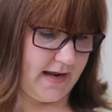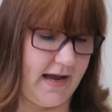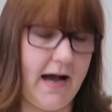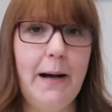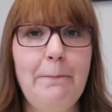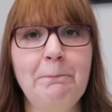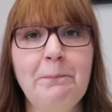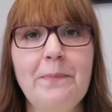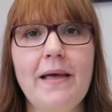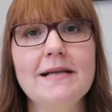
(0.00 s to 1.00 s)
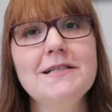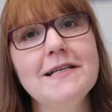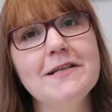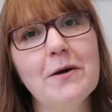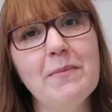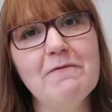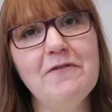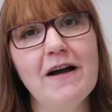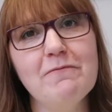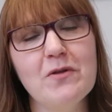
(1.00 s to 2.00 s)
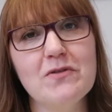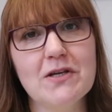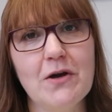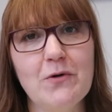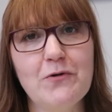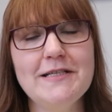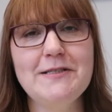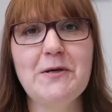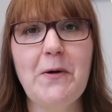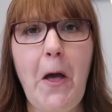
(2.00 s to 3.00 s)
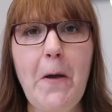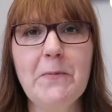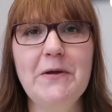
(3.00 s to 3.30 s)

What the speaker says: And you did comment 5 months ago, Chris, so I hope